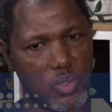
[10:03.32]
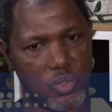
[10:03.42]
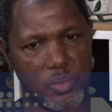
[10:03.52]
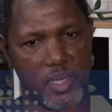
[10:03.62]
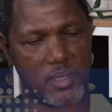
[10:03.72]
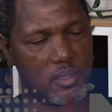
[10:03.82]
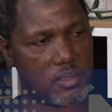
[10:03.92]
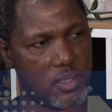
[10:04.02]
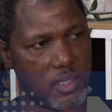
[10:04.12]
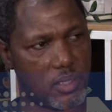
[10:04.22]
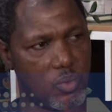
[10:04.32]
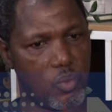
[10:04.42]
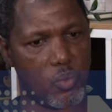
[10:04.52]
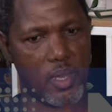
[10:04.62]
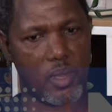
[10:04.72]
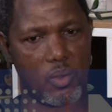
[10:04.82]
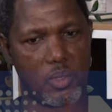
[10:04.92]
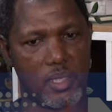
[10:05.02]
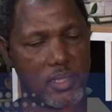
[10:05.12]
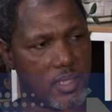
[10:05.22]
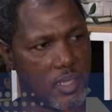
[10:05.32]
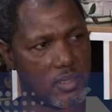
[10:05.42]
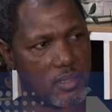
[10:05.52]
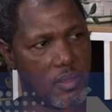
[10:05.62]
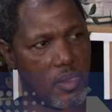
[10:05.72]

going to be any distraction. We are all intact.